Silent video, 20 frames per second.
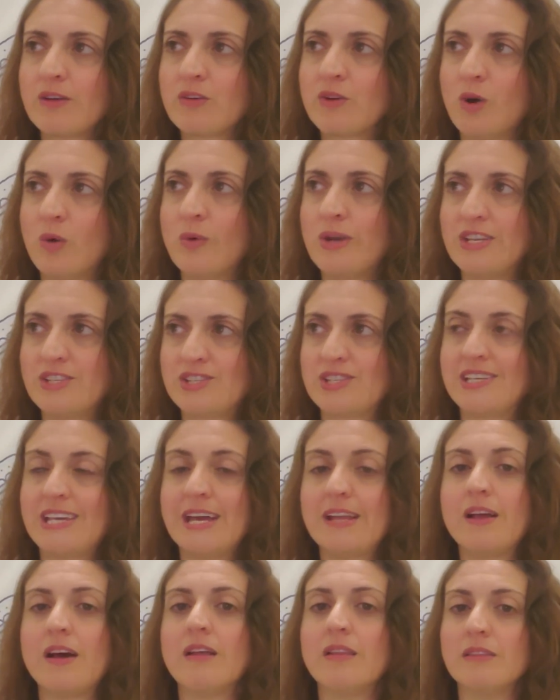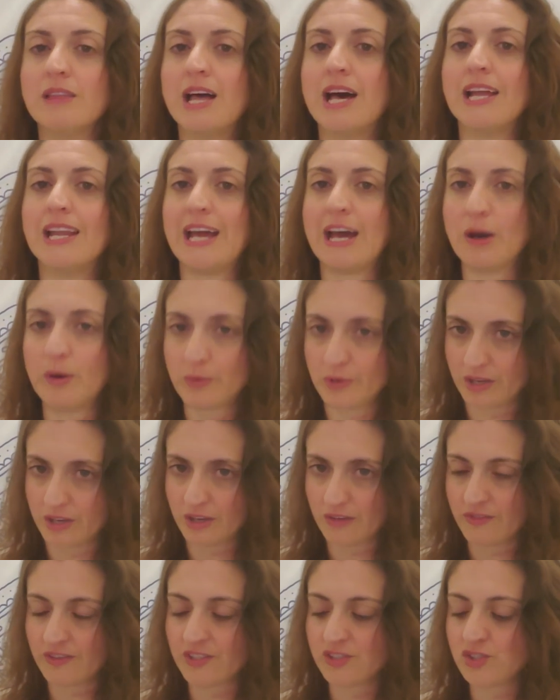going to get a lot out
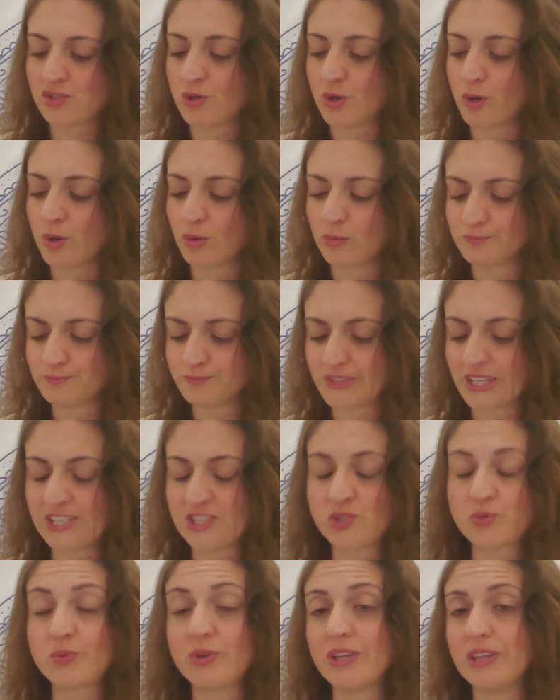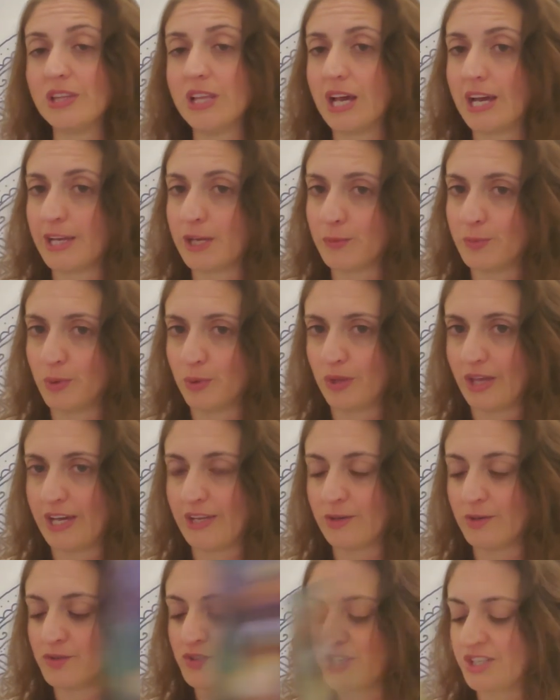of. So it's reliable
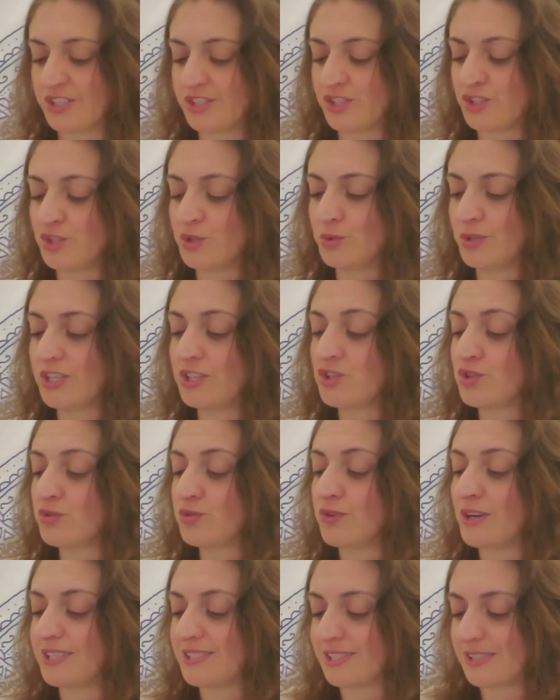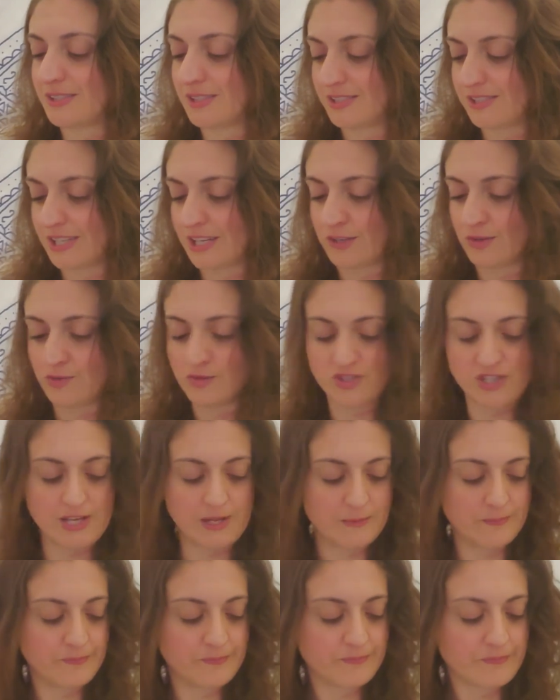energy. So you can trust this
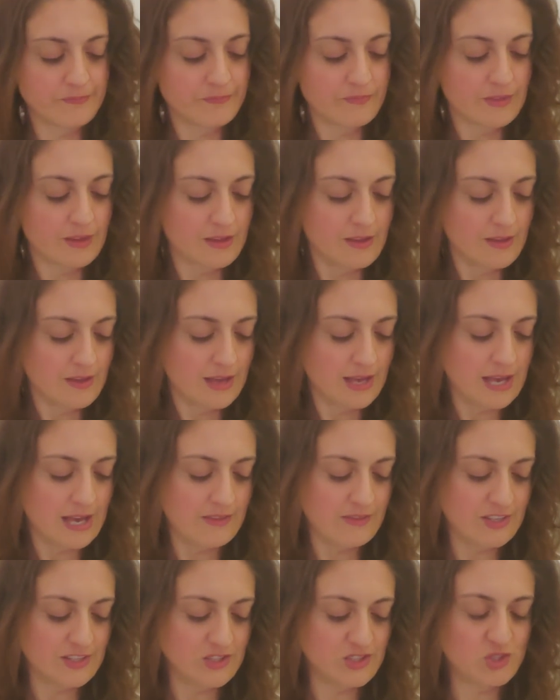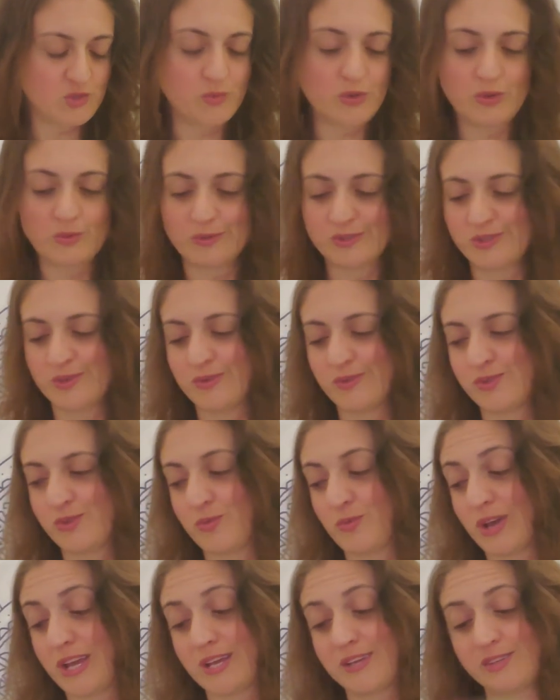energy. And then sweet results
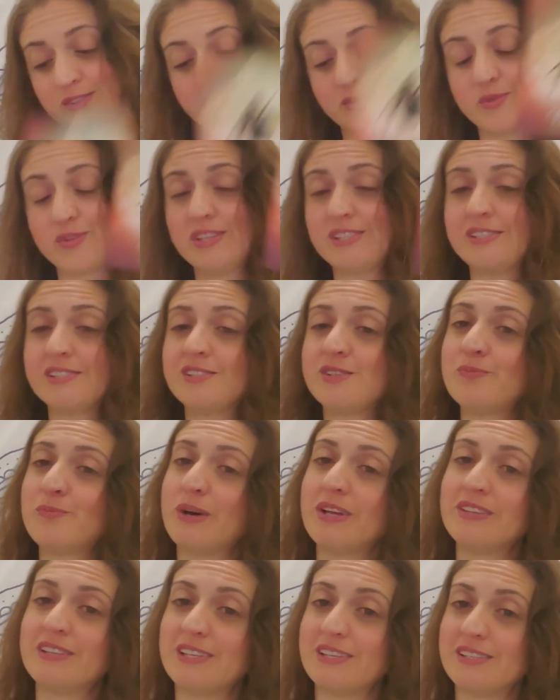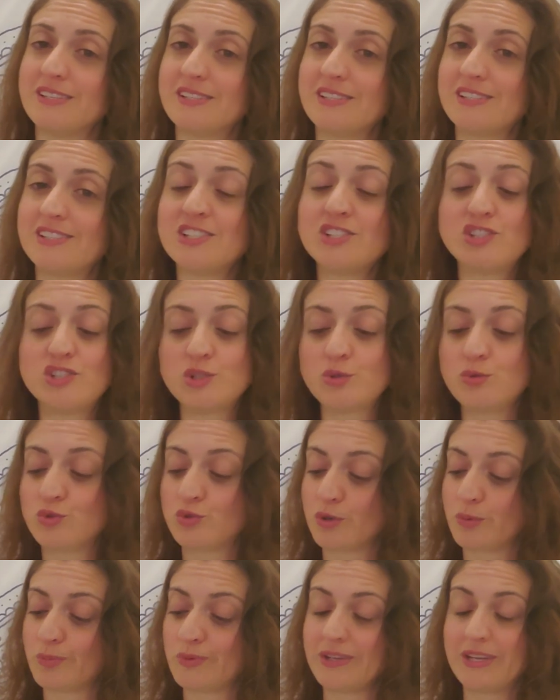await. So this is abundance. This is you
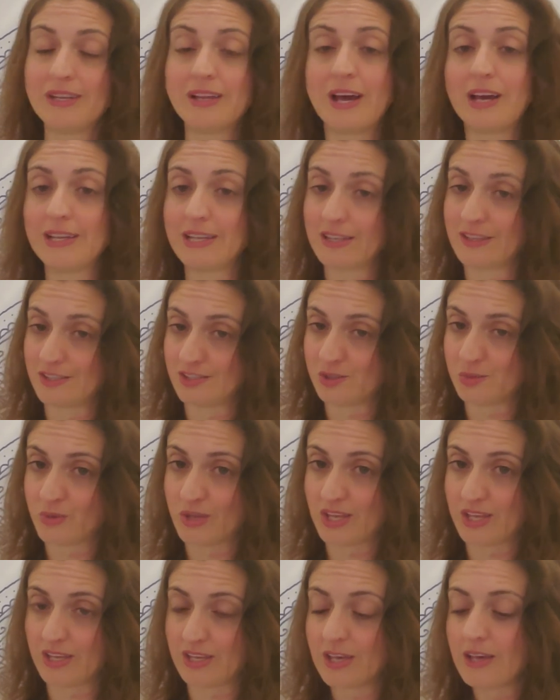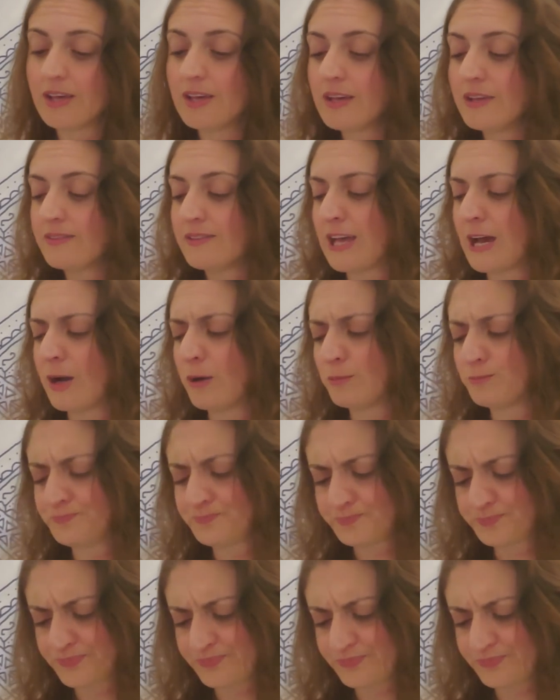dripping in honey this week. Now,